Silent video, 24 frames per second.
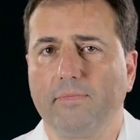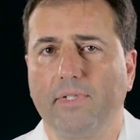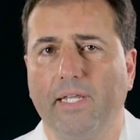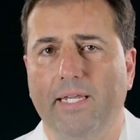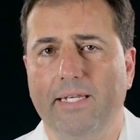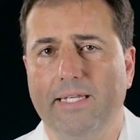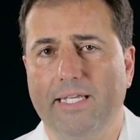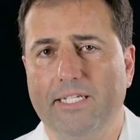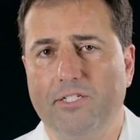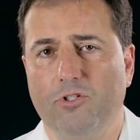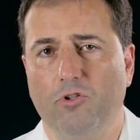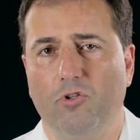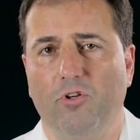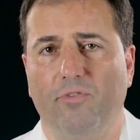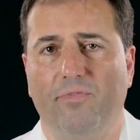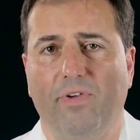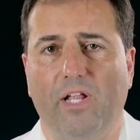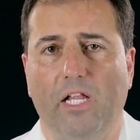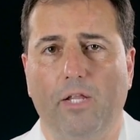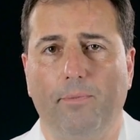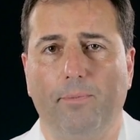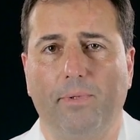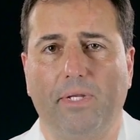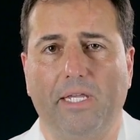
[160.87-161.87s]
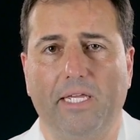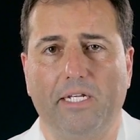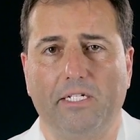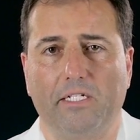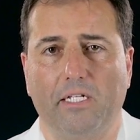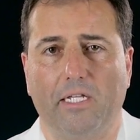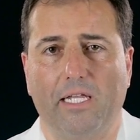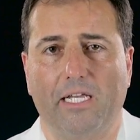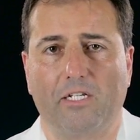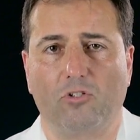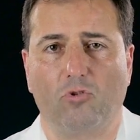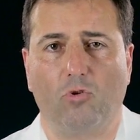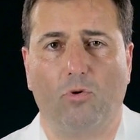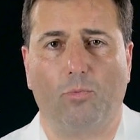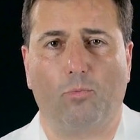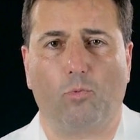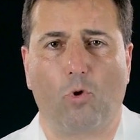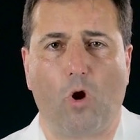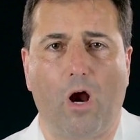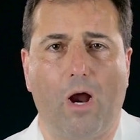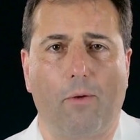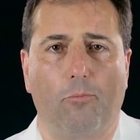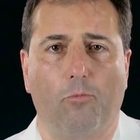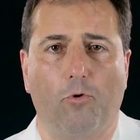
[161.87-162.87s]
unless you're developing intellectual
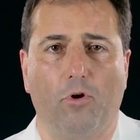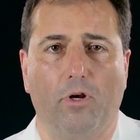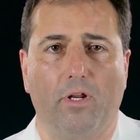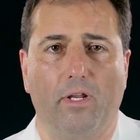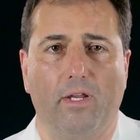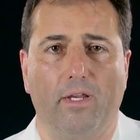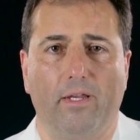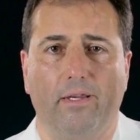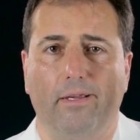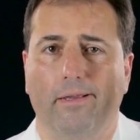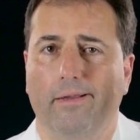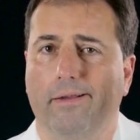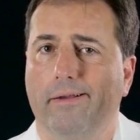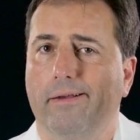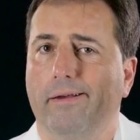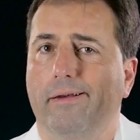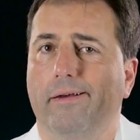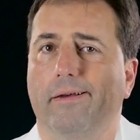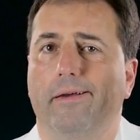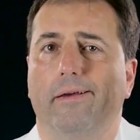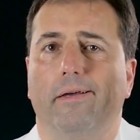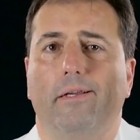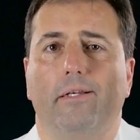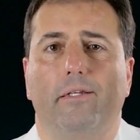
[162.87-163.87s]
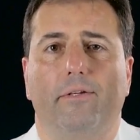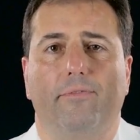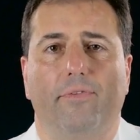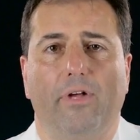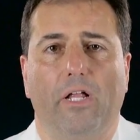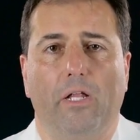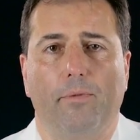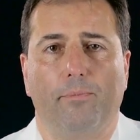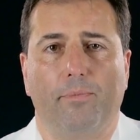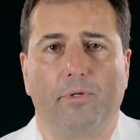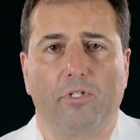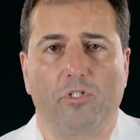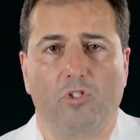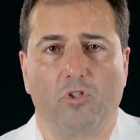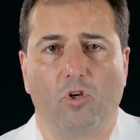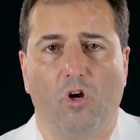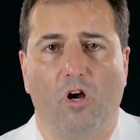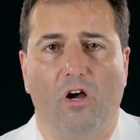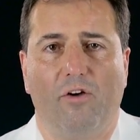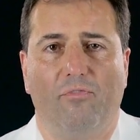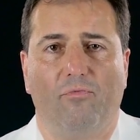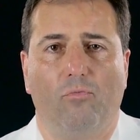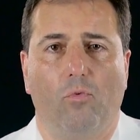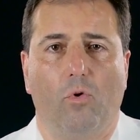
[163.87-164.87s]
property, developing
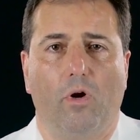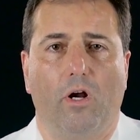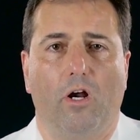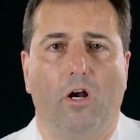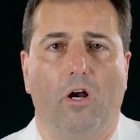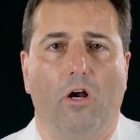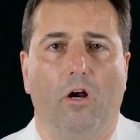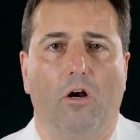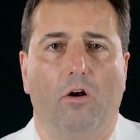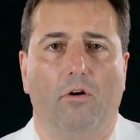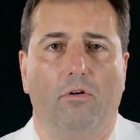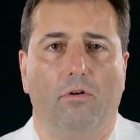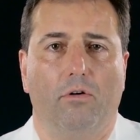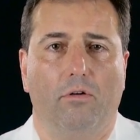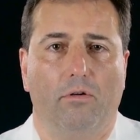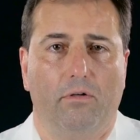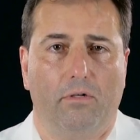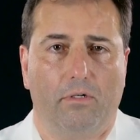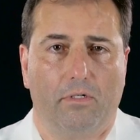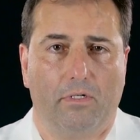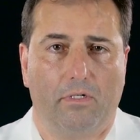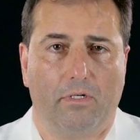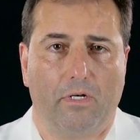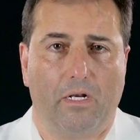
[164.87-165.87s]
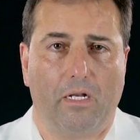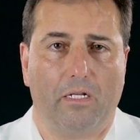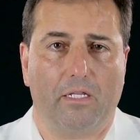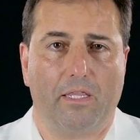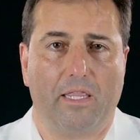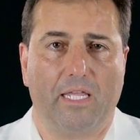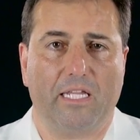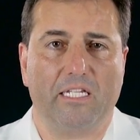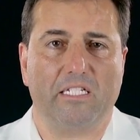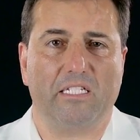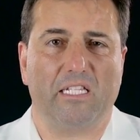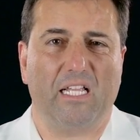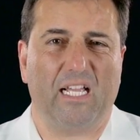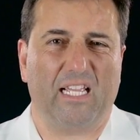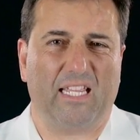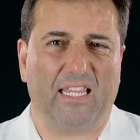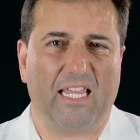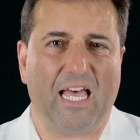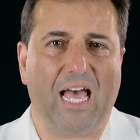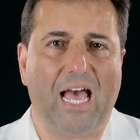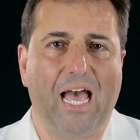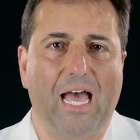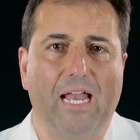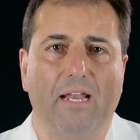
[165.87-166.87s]
software, things like
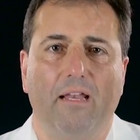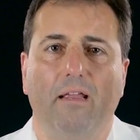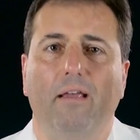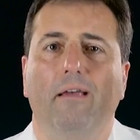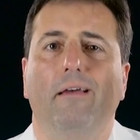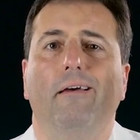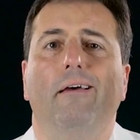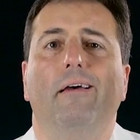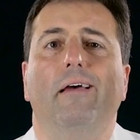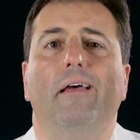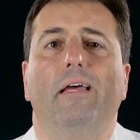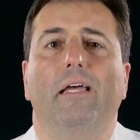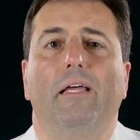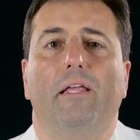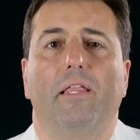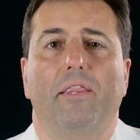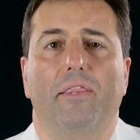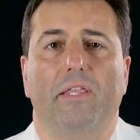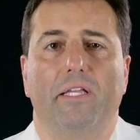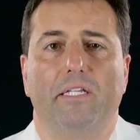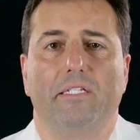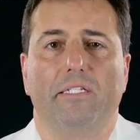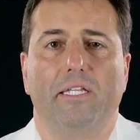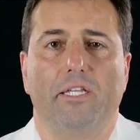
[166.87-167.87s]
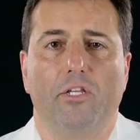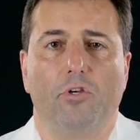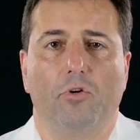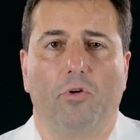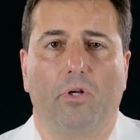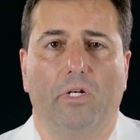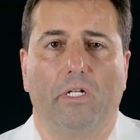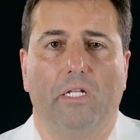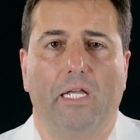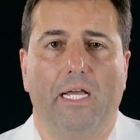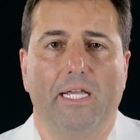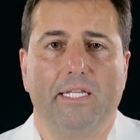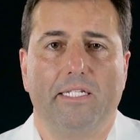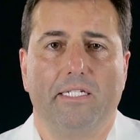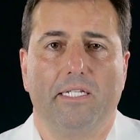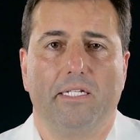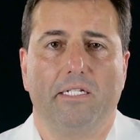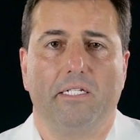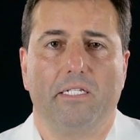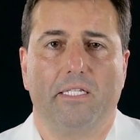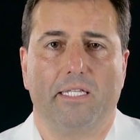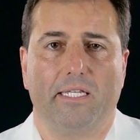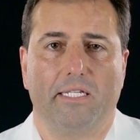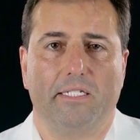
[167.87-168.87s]
that. Things that you can
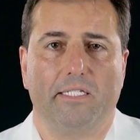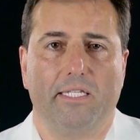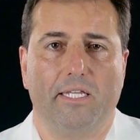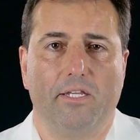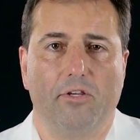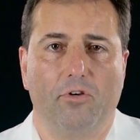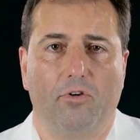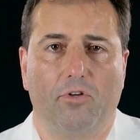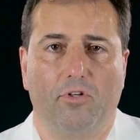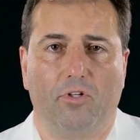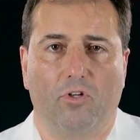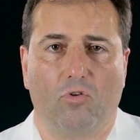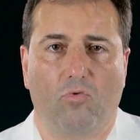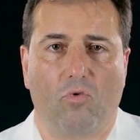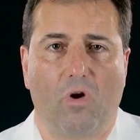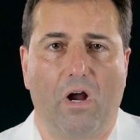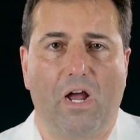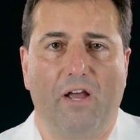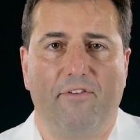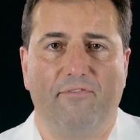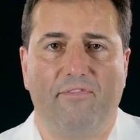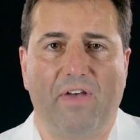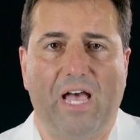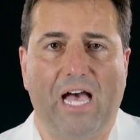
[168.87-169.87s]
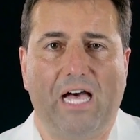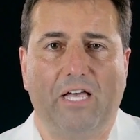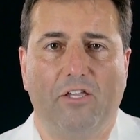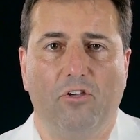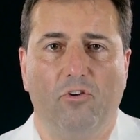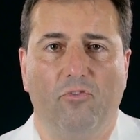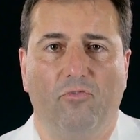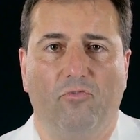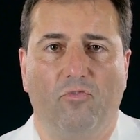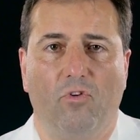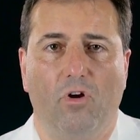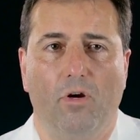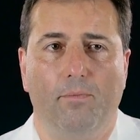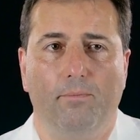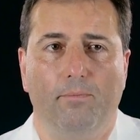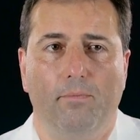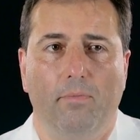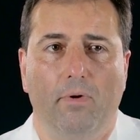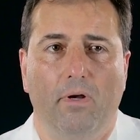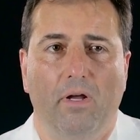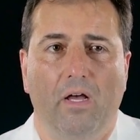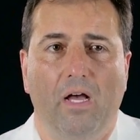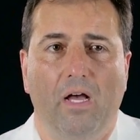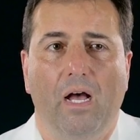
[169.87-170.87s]
license, things that you can derive value from.
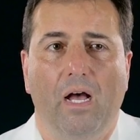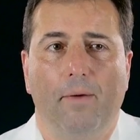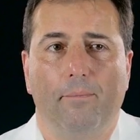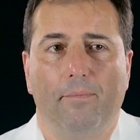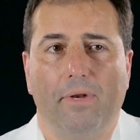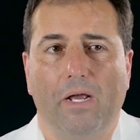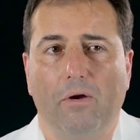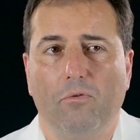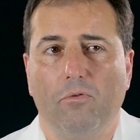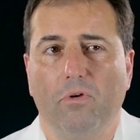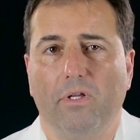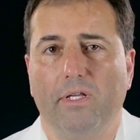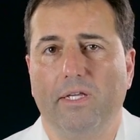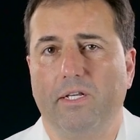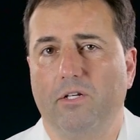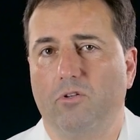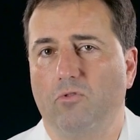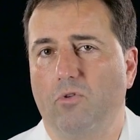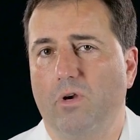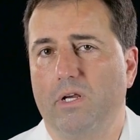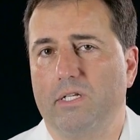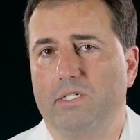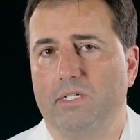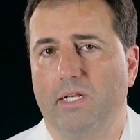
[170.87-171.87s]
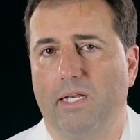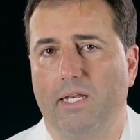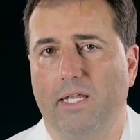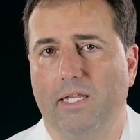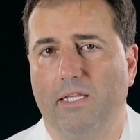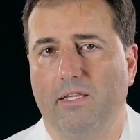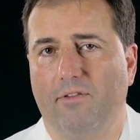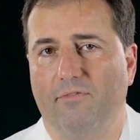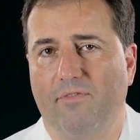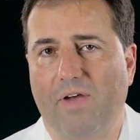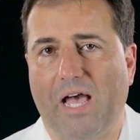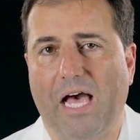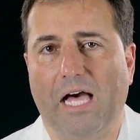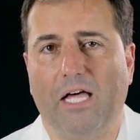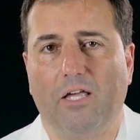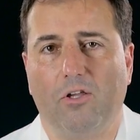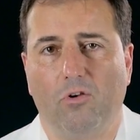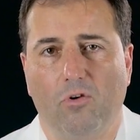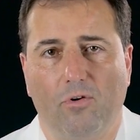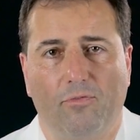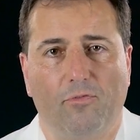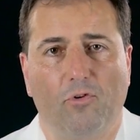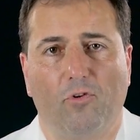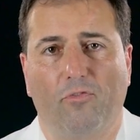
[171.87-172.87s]
I'm not really interested in the
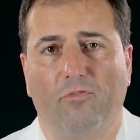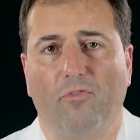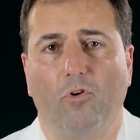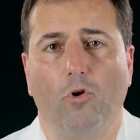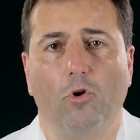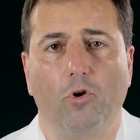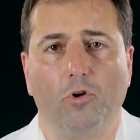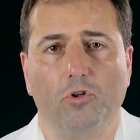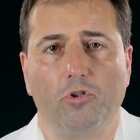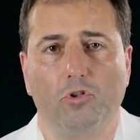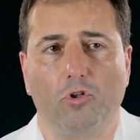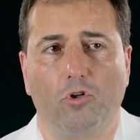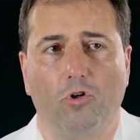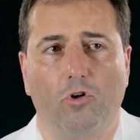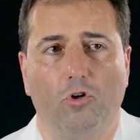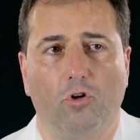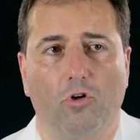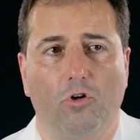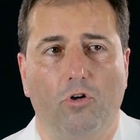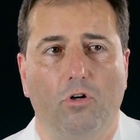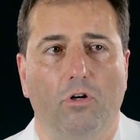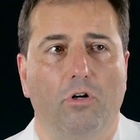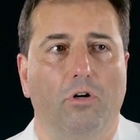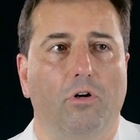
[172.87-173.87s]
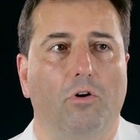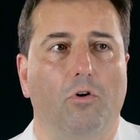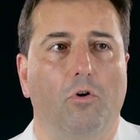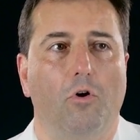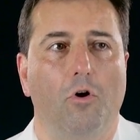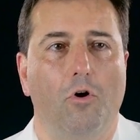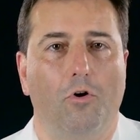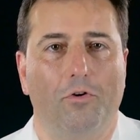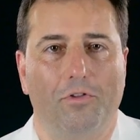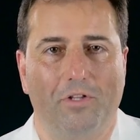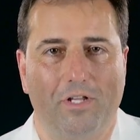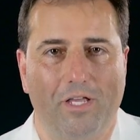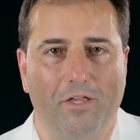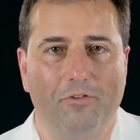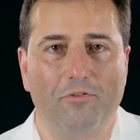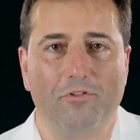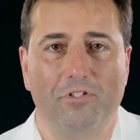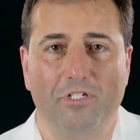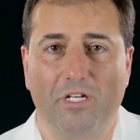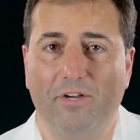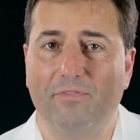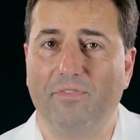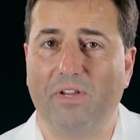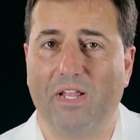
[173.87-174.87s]
value of your furniture or the other
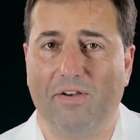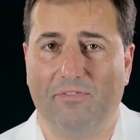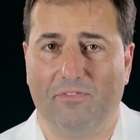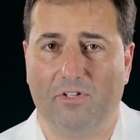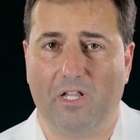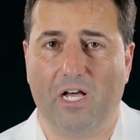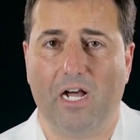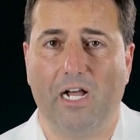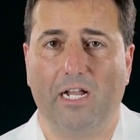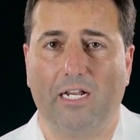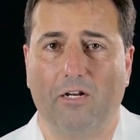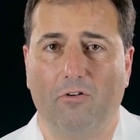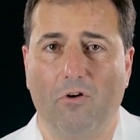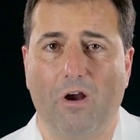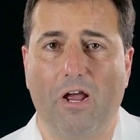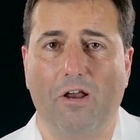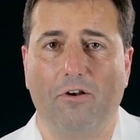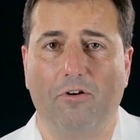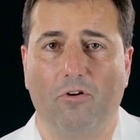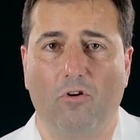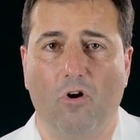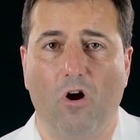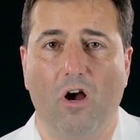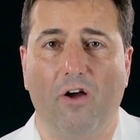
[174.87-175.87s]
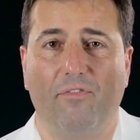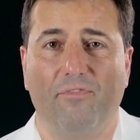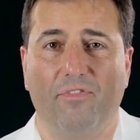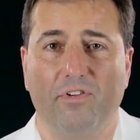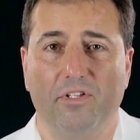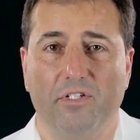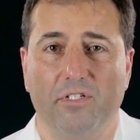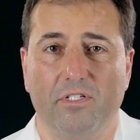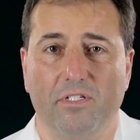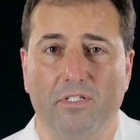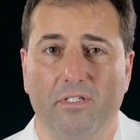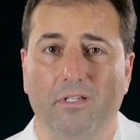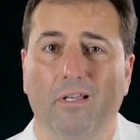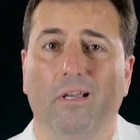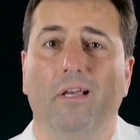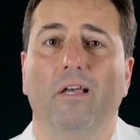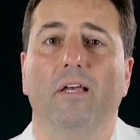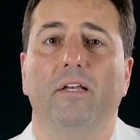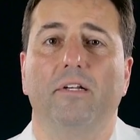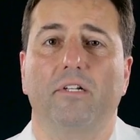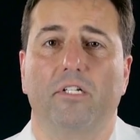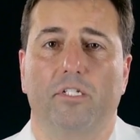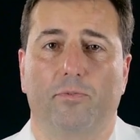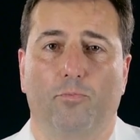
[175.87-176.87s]
stuff you have lying around your office,
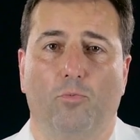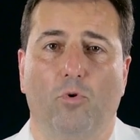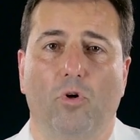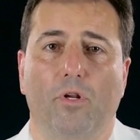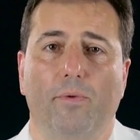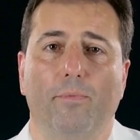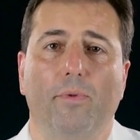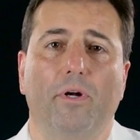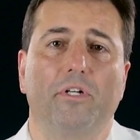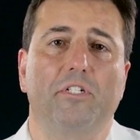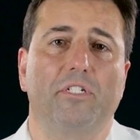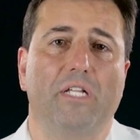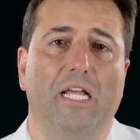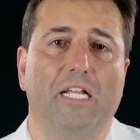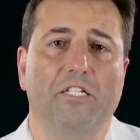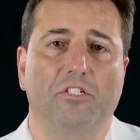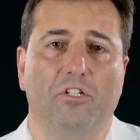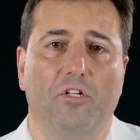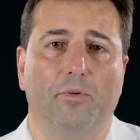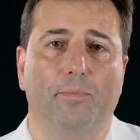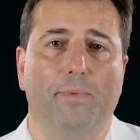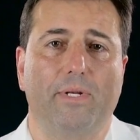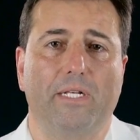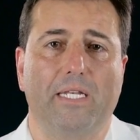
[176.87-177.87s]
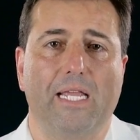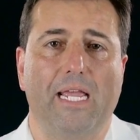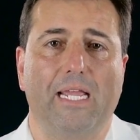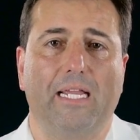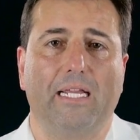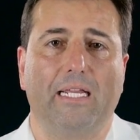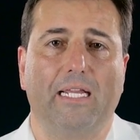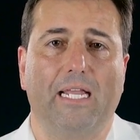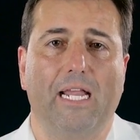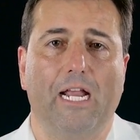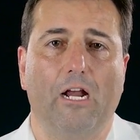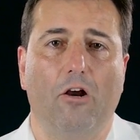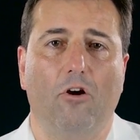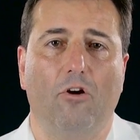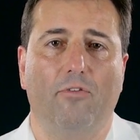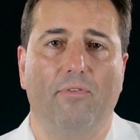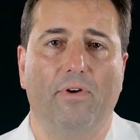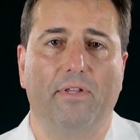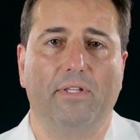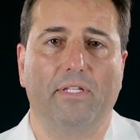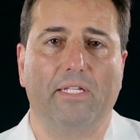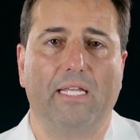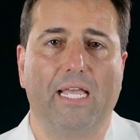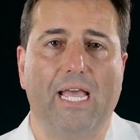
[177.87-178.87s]
because pretty much that's going to be taken care of
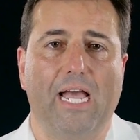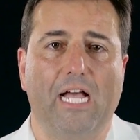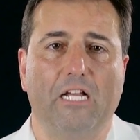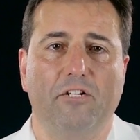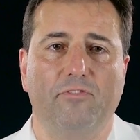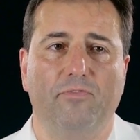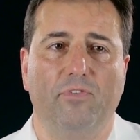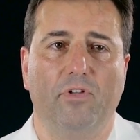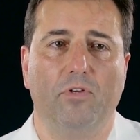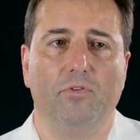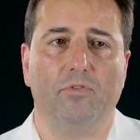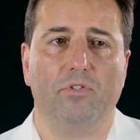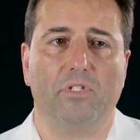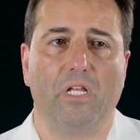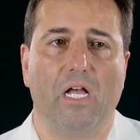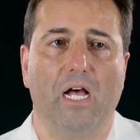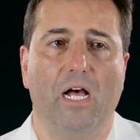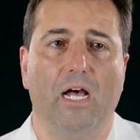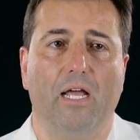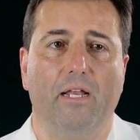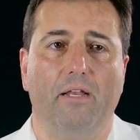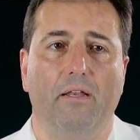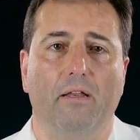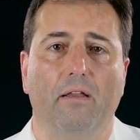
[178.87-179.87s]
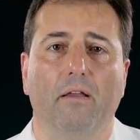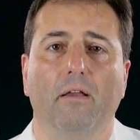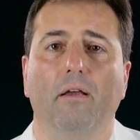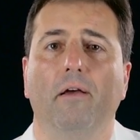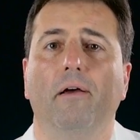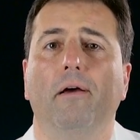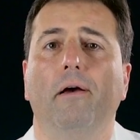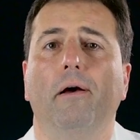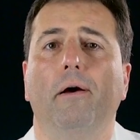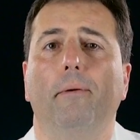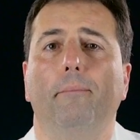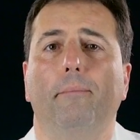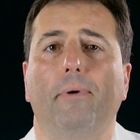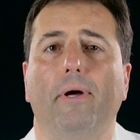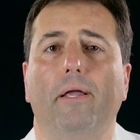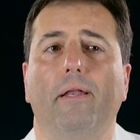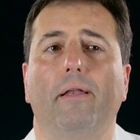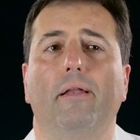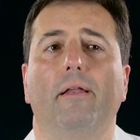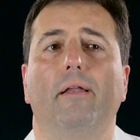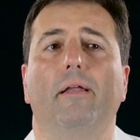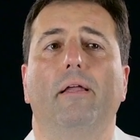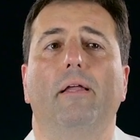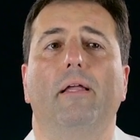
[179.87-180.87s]
on the cash flow side.
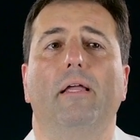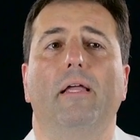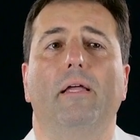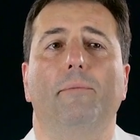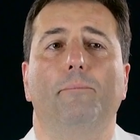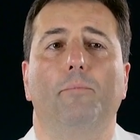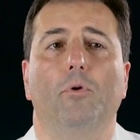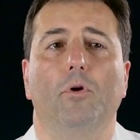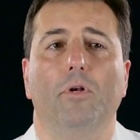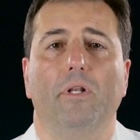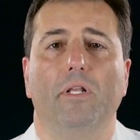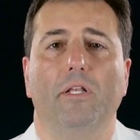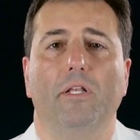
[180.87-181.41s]
But put